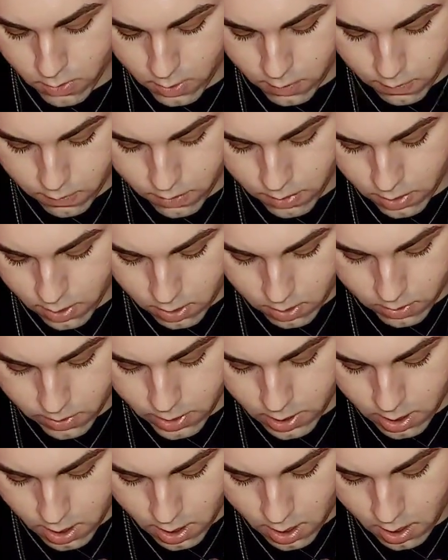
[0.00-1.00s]
for their
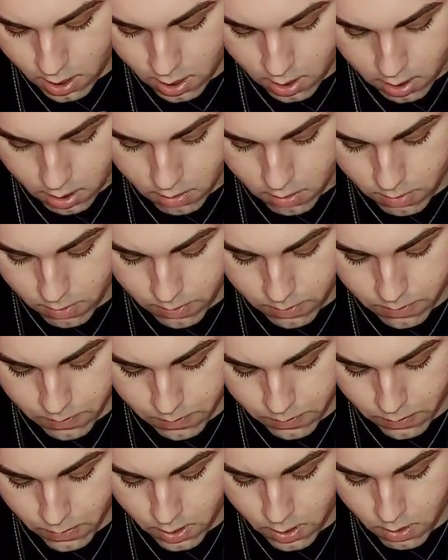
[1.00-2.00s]
week ahead,
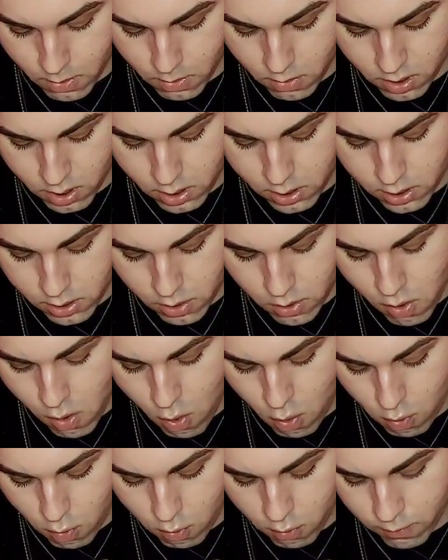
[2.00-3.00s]
what is the
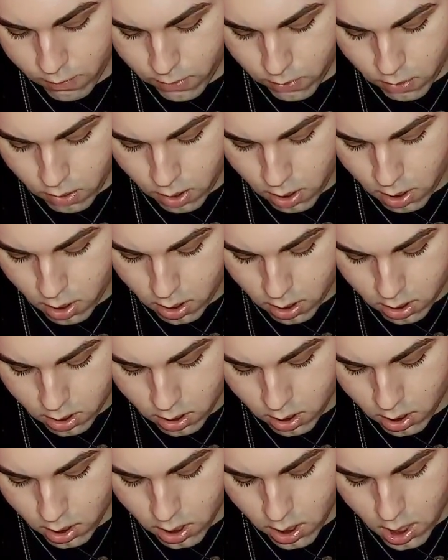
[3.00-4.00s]
overall
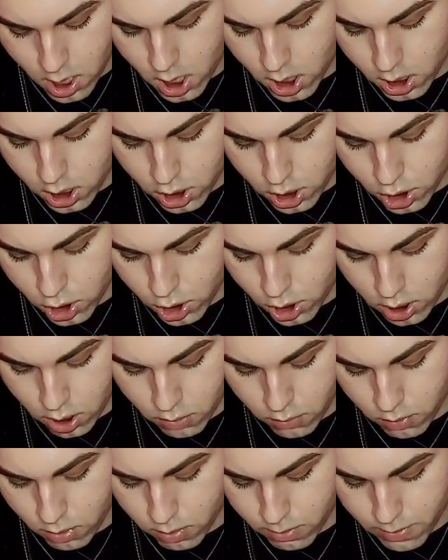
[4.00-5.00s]

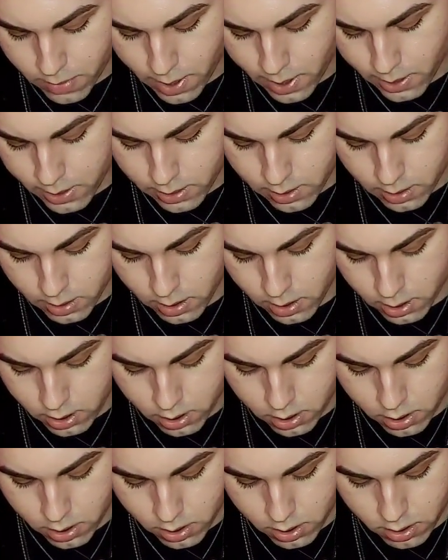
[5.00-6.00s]
general
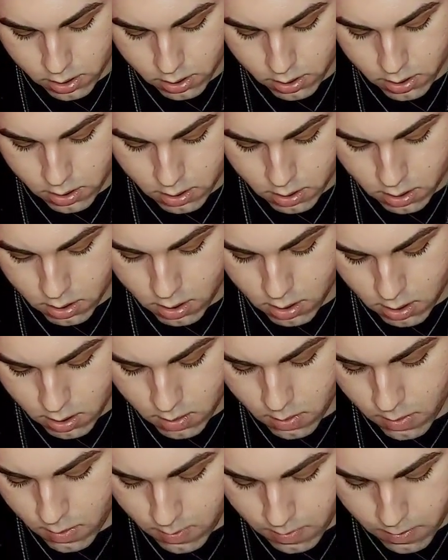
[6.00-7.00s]
message
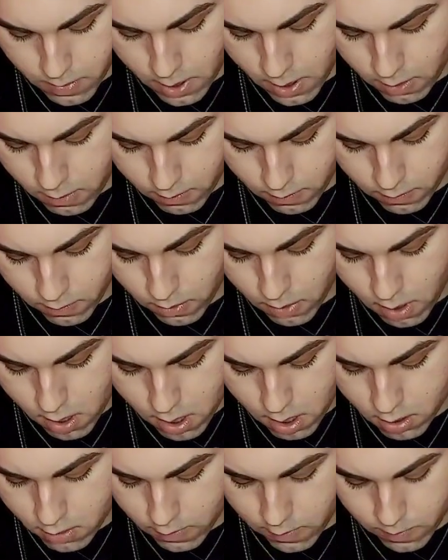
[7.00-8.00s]
meant for
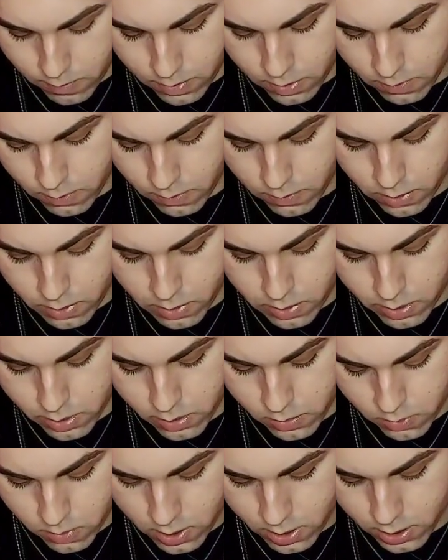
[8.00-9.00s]
all of my
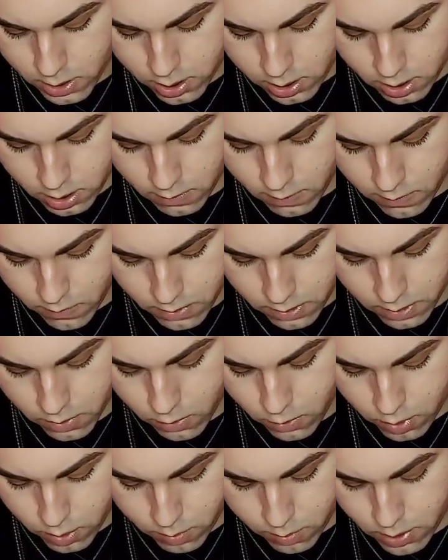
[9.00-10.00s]
viewers watching for
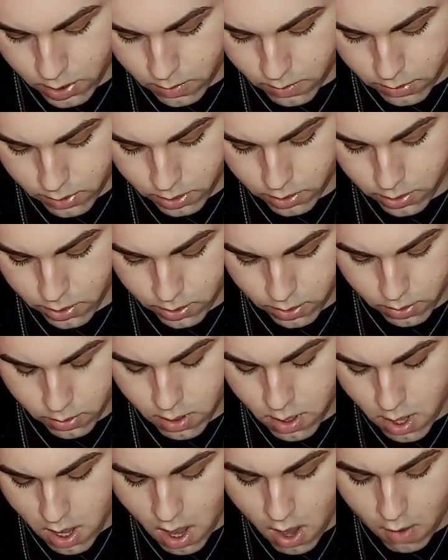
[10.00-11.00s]
group number 2
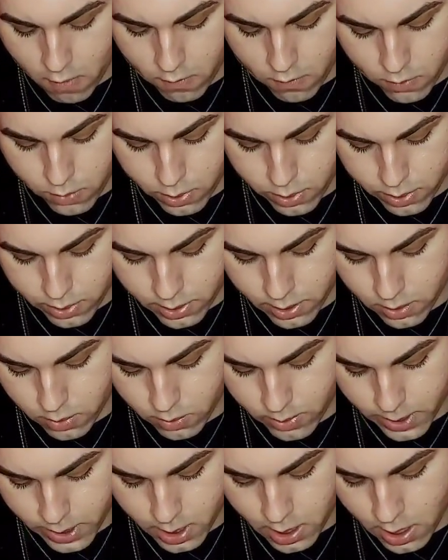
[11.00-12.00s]
for their
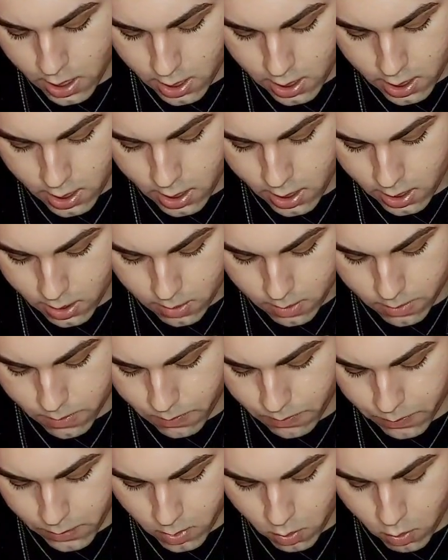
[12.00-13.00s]
week ahead?
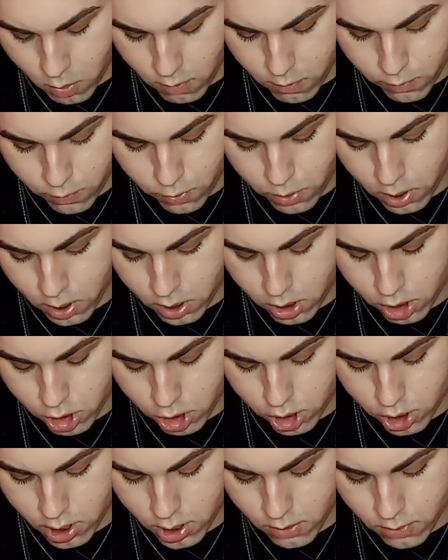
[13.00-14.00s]
Overall
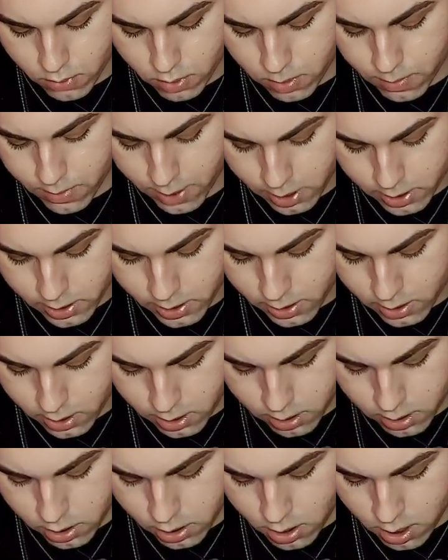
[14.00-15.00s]
general
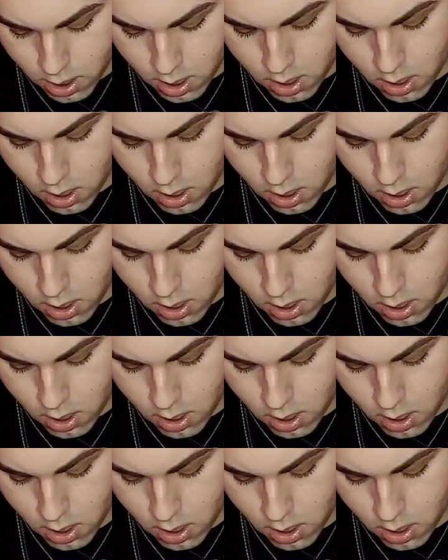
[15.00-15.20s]
message